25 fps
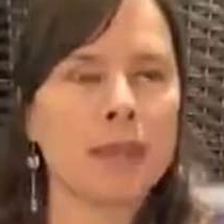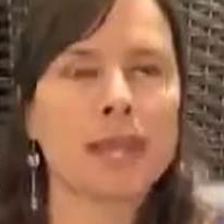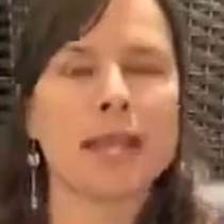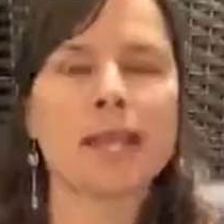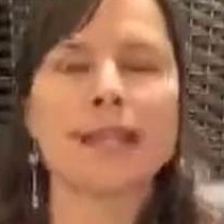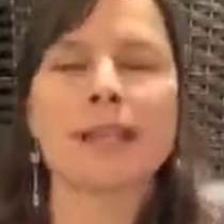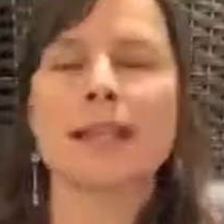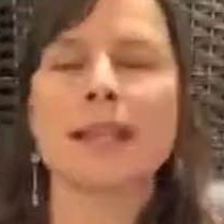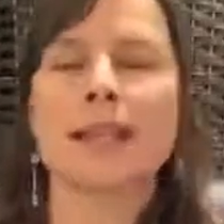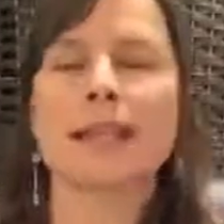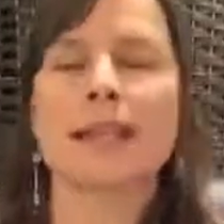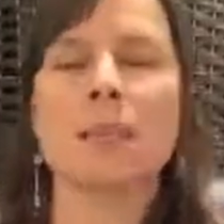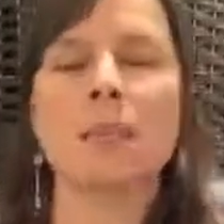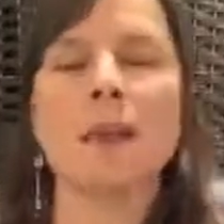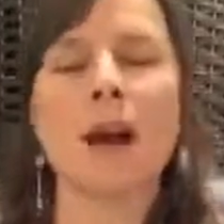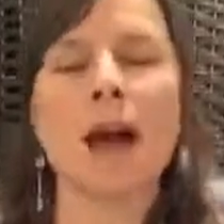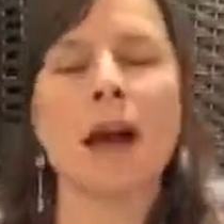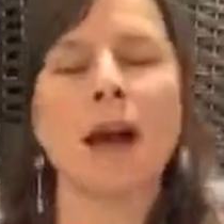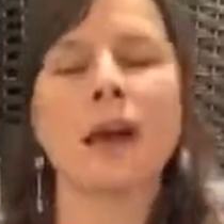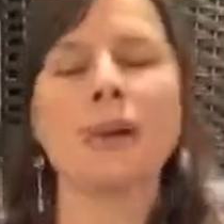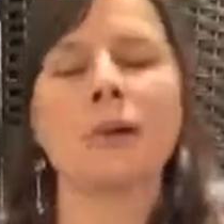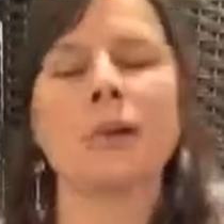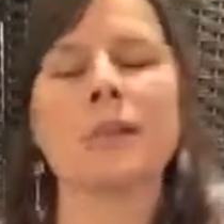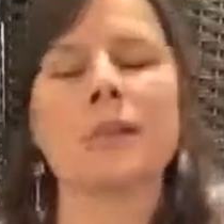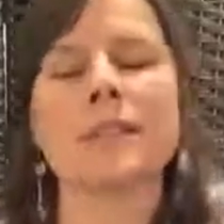I said, the
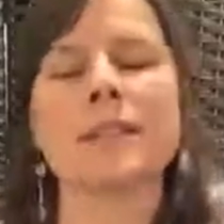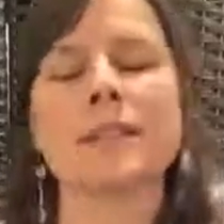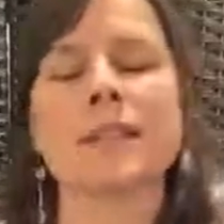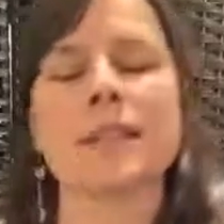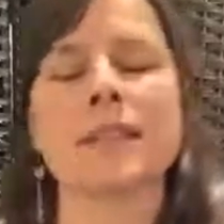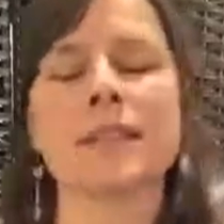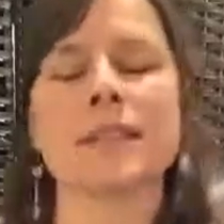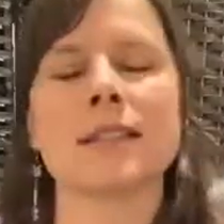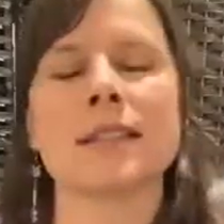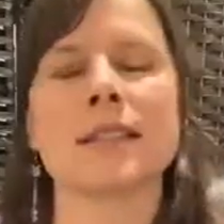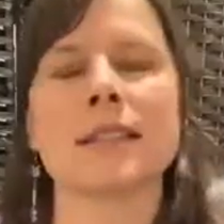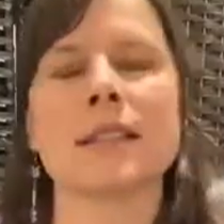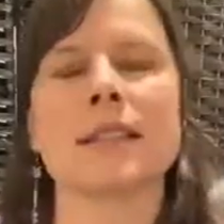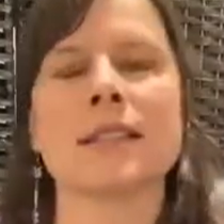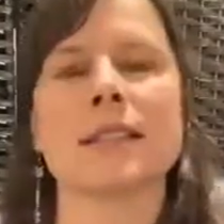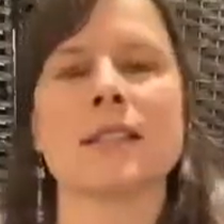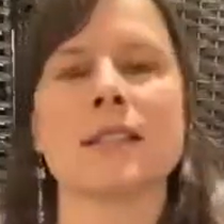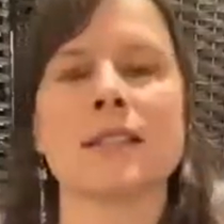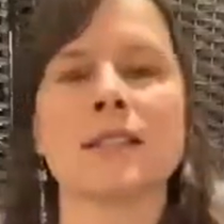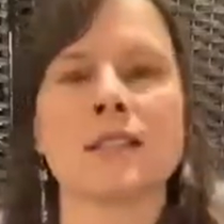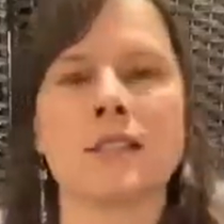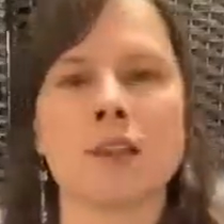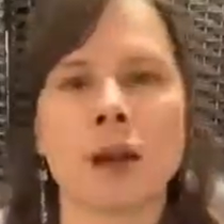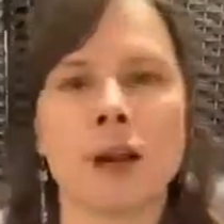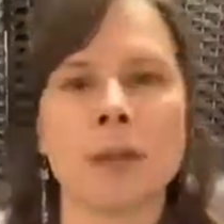powers that seek
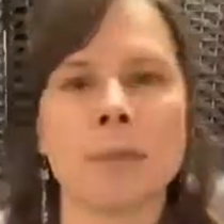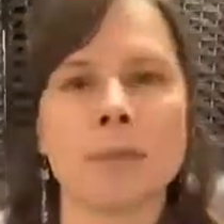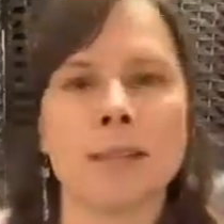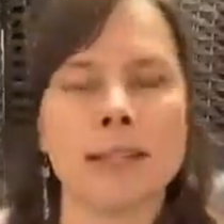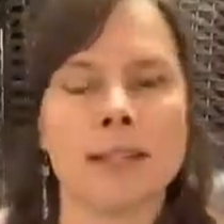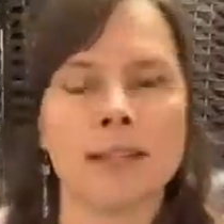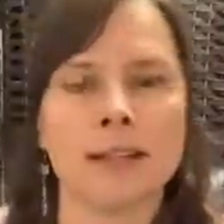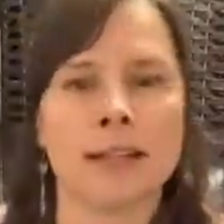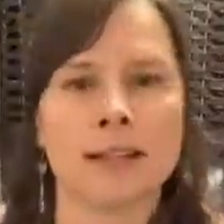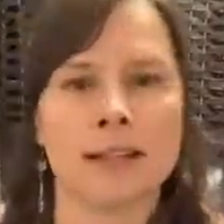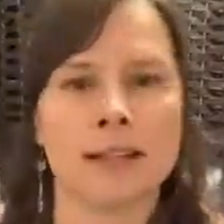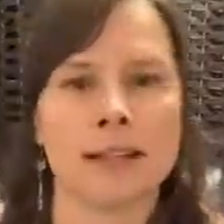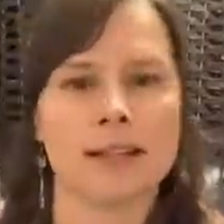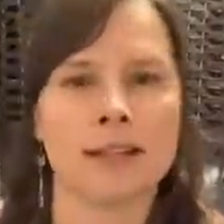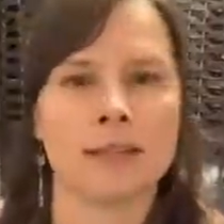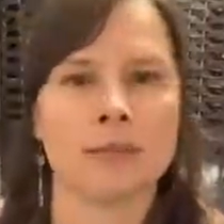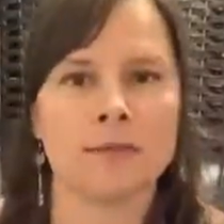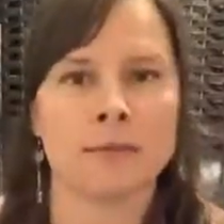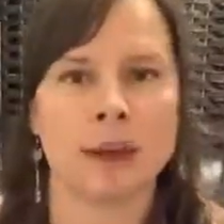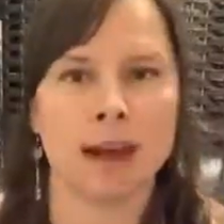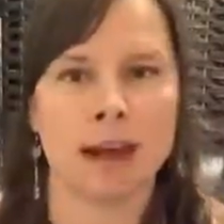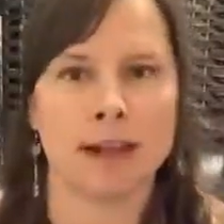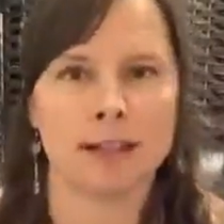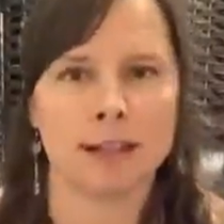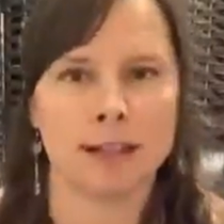to dominate and
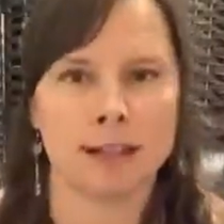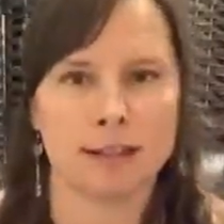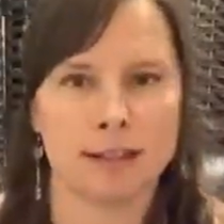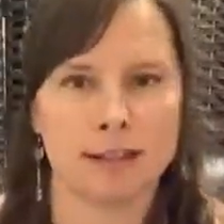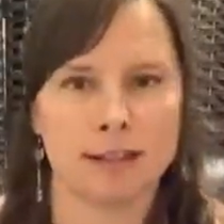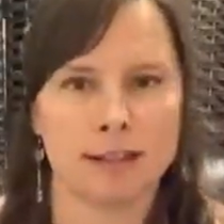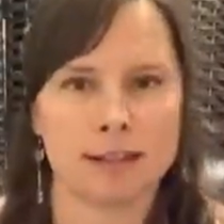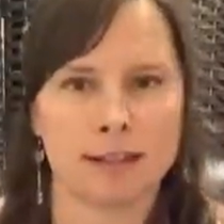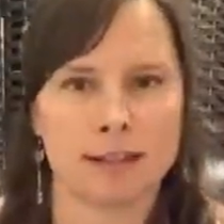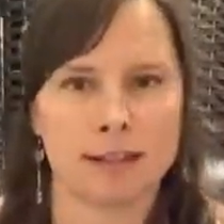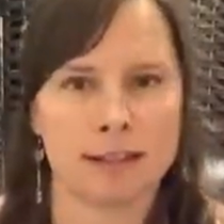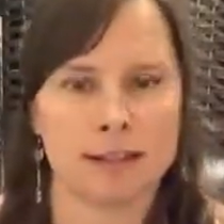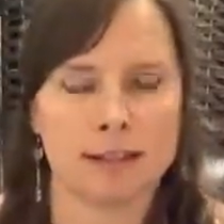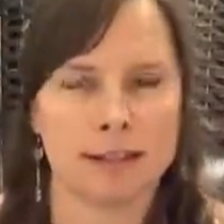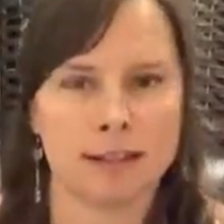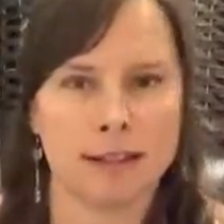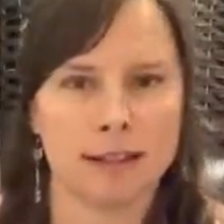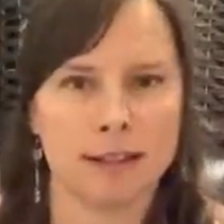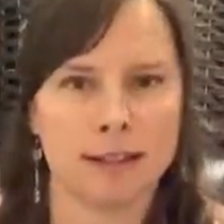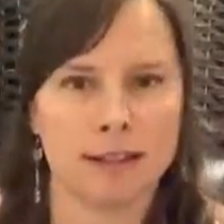divide us.